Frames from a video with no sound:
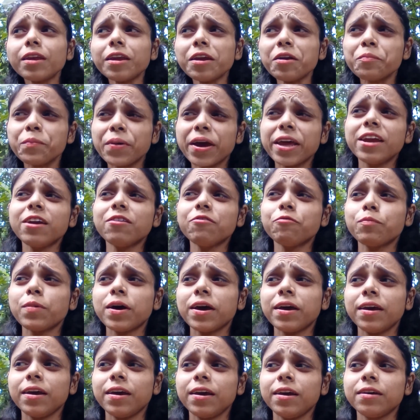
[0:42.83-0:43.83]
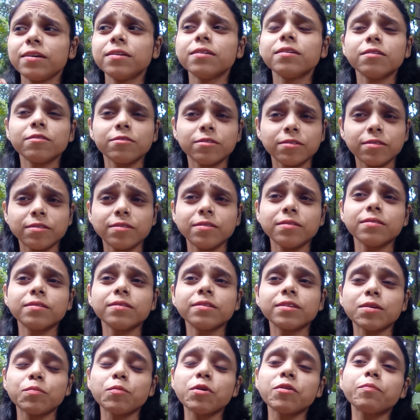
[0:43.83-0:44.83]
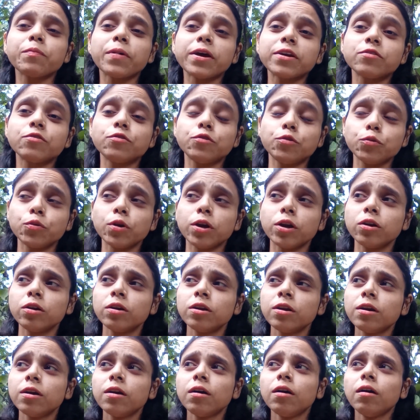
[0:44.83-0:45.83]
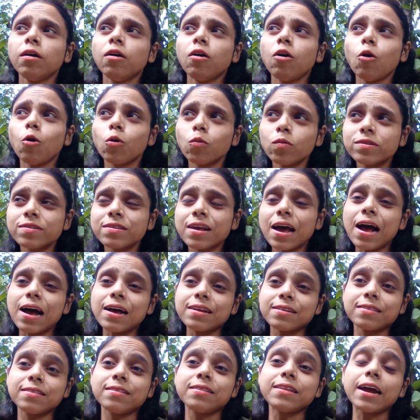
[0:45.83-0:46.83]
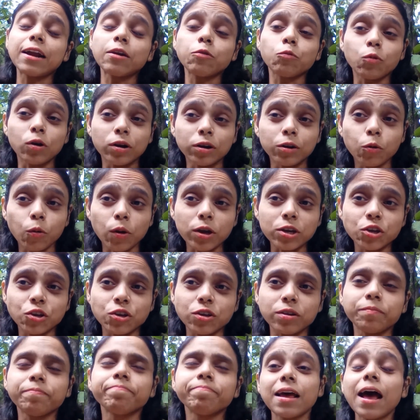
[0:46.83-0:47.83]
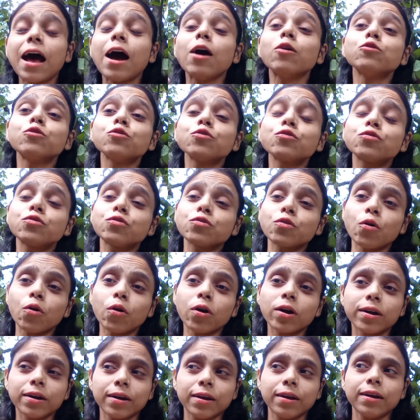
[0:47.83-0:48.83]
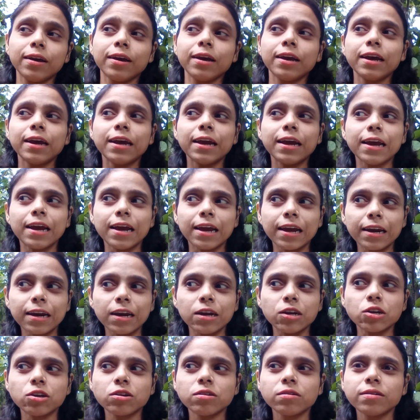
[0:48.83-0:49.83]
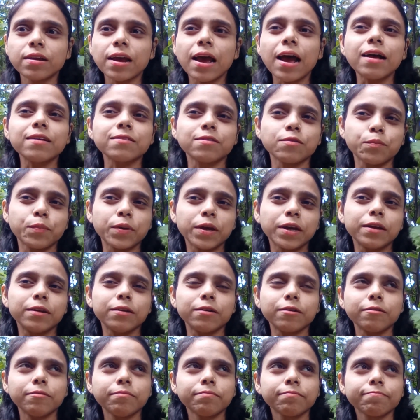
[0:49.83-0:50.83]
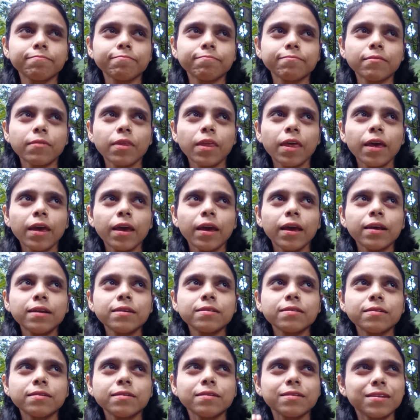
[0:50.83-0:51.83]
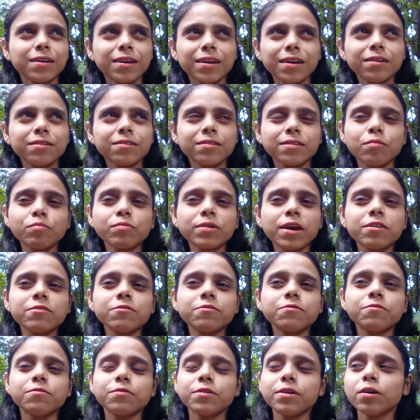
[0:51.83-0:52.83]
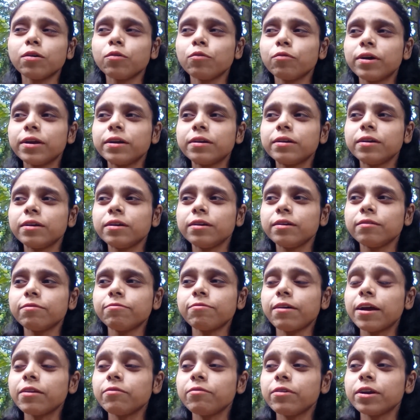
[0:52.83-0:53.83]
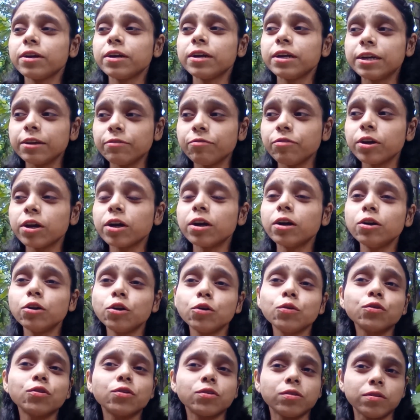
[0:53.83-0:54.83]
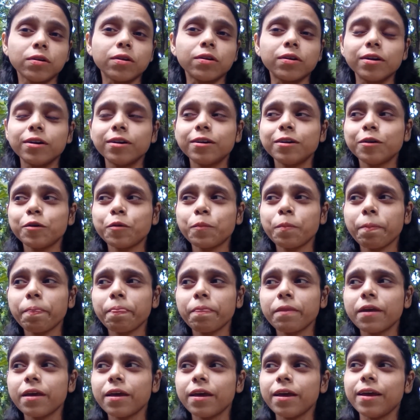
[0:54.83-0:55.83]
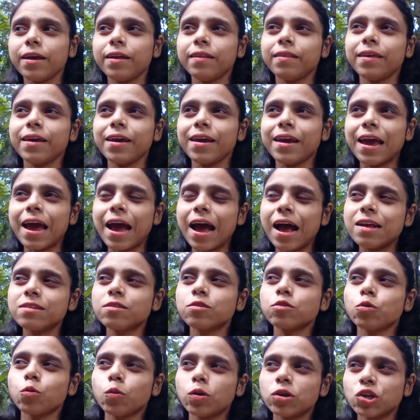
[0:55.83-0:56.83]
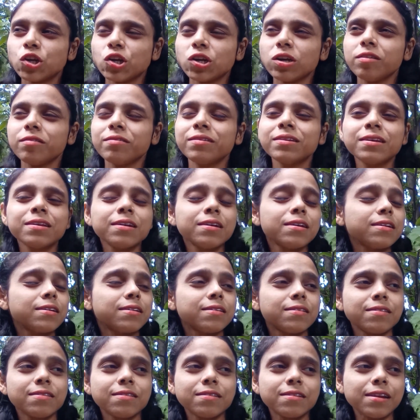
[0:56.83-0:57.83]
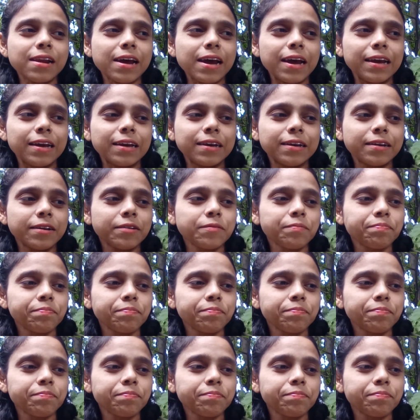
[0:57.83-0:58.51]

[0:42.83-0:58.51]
many of my some of my students always ask that one question: how to start English as a beginner. They sometimes find very difficult to start, and they ask questions like,